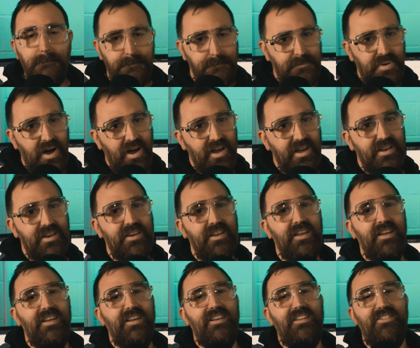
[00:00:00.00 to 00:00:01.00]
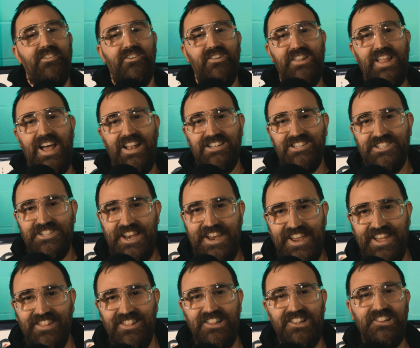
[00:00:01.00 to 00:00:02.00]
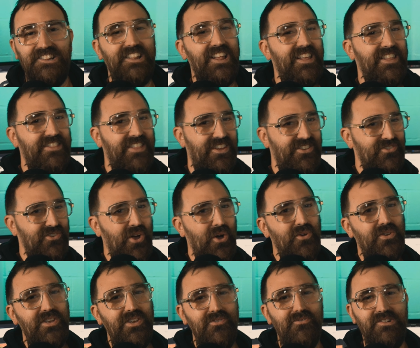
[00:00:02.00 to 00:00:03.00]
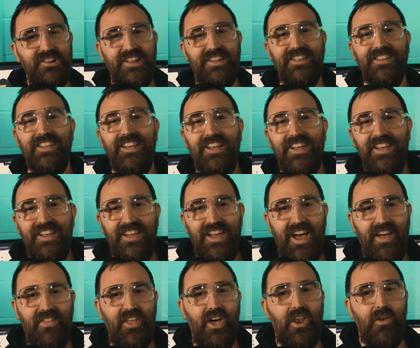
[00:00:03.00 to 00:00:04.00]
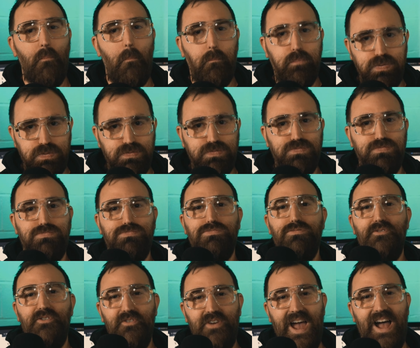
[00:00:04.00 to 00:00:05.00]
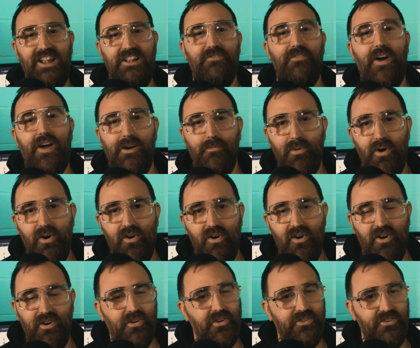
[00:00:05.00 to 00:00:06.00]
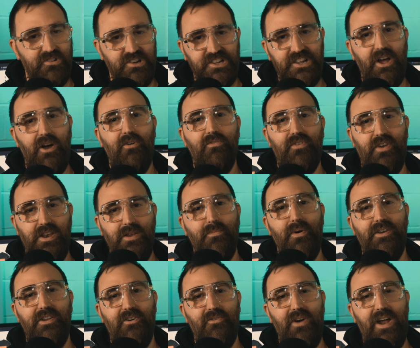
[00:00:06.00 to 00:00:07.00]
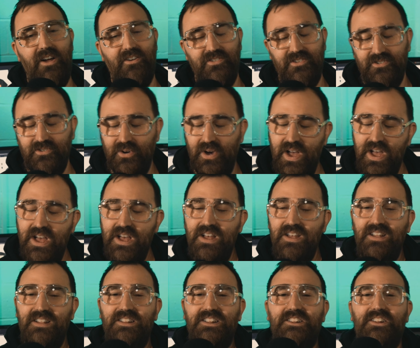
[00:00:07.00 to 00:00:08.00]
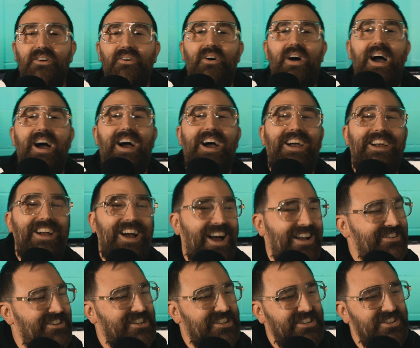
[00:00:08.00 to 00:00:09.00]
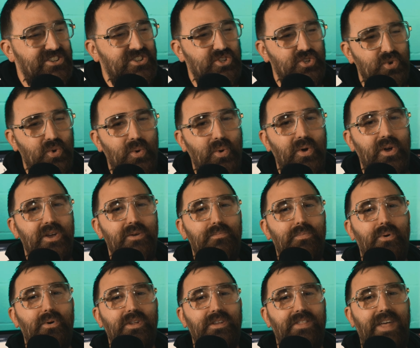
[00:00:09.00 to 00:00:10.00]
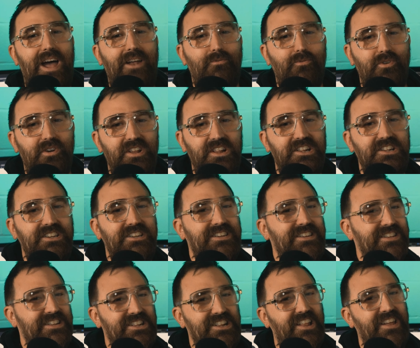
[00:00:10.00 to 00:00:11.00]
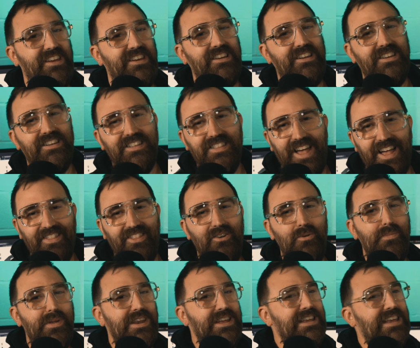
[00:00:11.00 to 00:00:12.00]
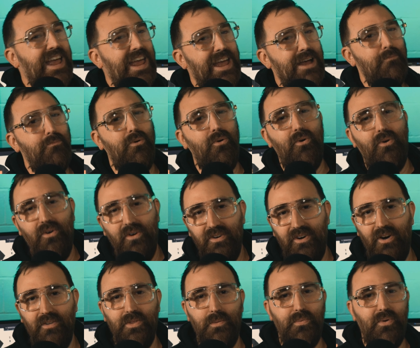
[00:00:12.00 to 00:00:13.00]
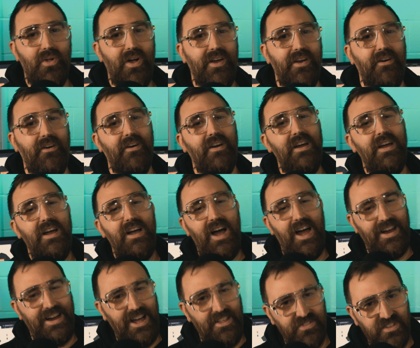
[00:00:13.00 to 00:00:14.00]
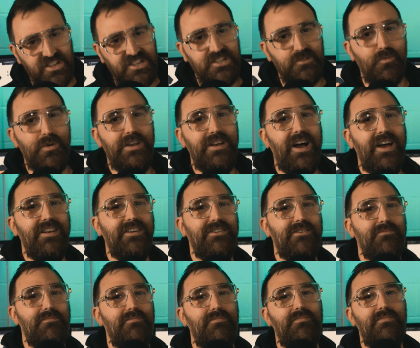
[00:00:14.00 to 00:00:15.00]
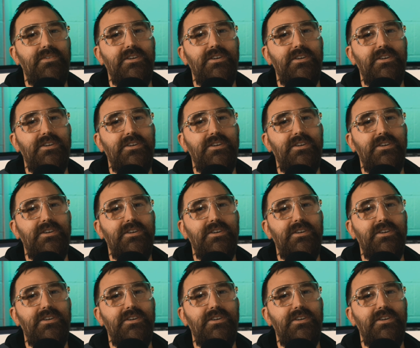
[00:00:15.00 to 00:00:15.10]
but there's that chance that you go to use it and then you cast Fireball on yourself and anybody around you. So I just enjoy putting that risk. It's like that little bit of gamble on the player. I got this sweet item,